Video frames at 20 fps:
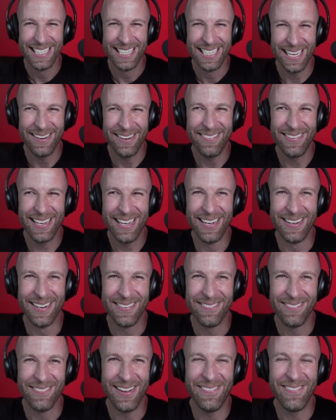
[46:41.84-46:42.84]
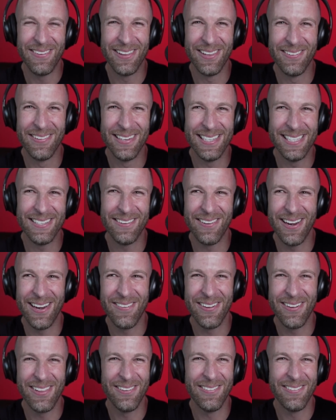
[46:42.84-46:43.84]
There we go. Wait for the, re wait
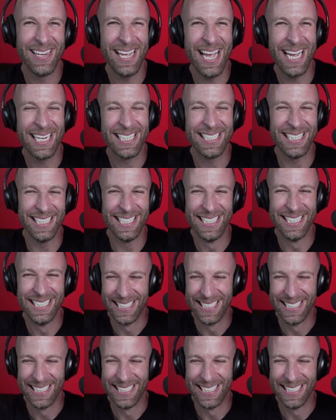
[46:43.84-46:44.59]
for the reaction.